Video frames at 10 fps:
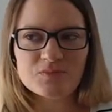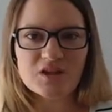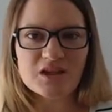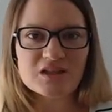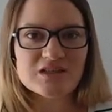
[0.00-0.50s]

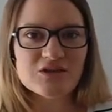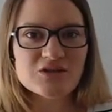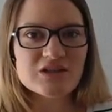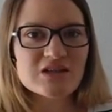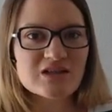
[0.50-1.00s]
Let's
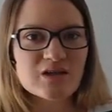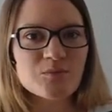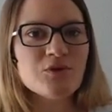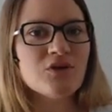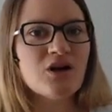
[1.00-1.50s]
use the
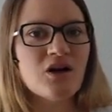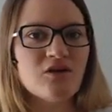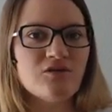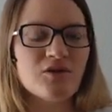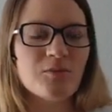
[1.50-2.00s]
example
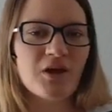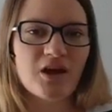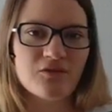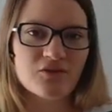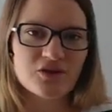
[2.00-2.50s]
of
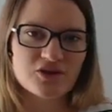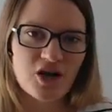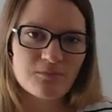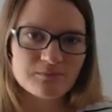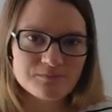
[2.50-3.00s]
applying for a
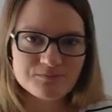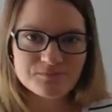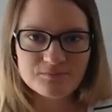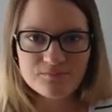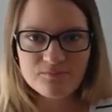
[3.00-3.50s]
job.
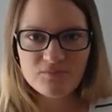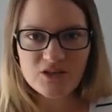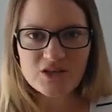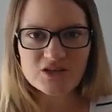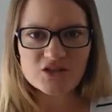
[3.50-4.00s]

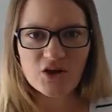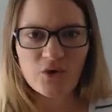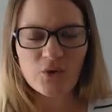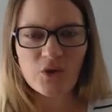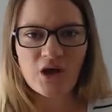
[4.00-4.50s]

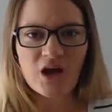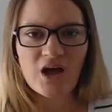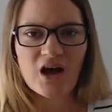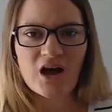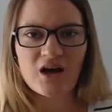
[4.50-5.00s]
So
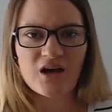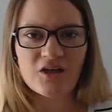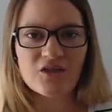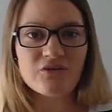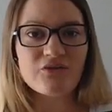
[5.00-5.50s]

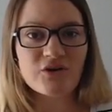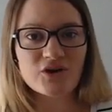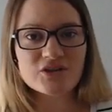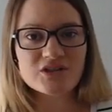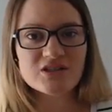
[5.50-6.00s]
the
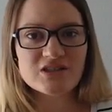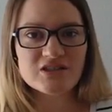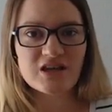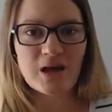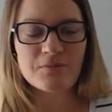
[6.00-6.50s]
first
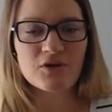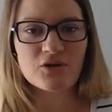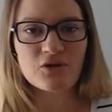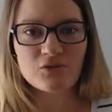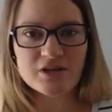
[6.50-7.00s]
step, there
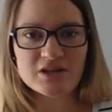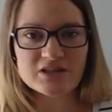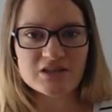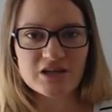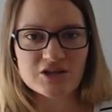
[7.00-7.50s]
are 3
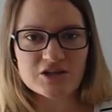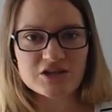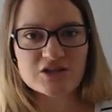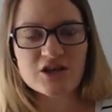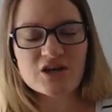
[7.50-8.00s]

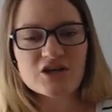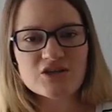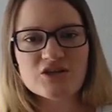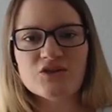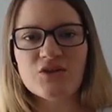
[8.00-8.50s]
stages
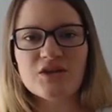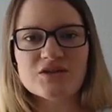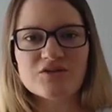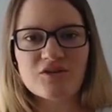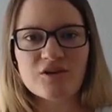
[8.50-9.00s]
to
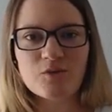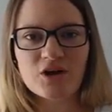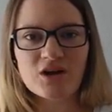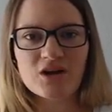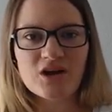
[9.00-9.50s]
this
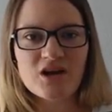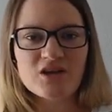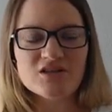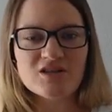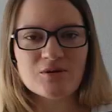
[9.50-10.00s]
framework.
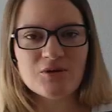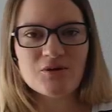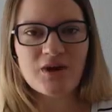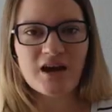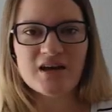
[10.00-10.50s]

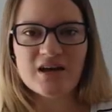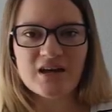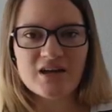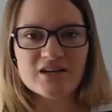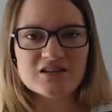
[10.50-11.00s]

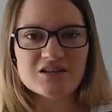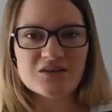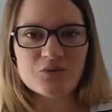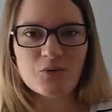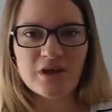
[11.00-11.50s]
W.I.N, it's
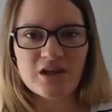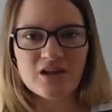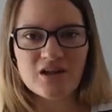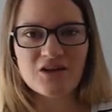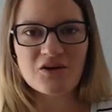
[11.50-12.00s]
the
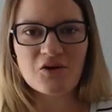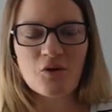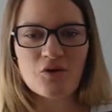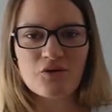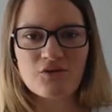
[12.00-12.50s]
WIN
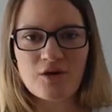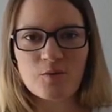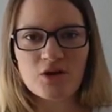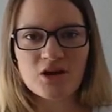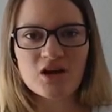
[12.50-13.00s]
goal
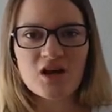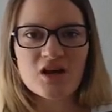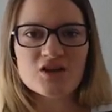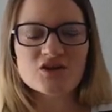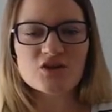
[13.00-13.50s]
framework.
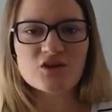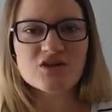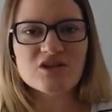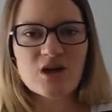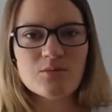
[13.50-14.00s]
So the
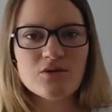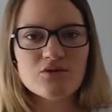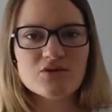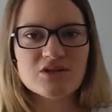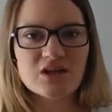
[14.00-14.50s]

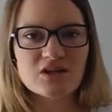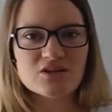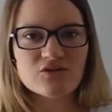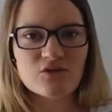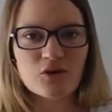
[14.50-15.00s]
W
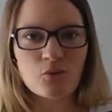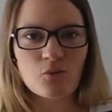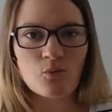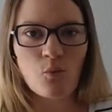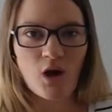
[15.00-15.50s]
stands
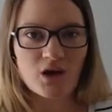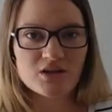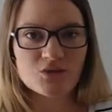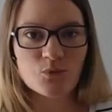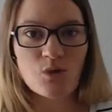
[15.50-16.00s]
for
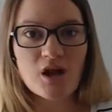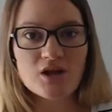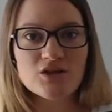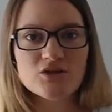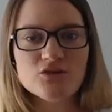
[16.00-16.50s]
want.
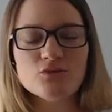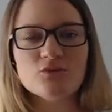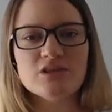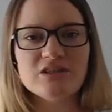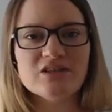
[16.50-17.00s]
What do you
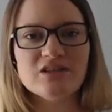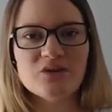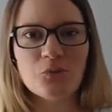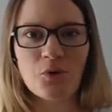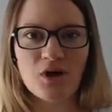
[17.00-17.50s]

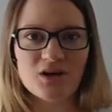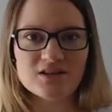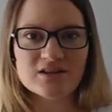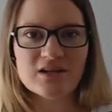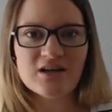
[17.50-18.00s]
really want?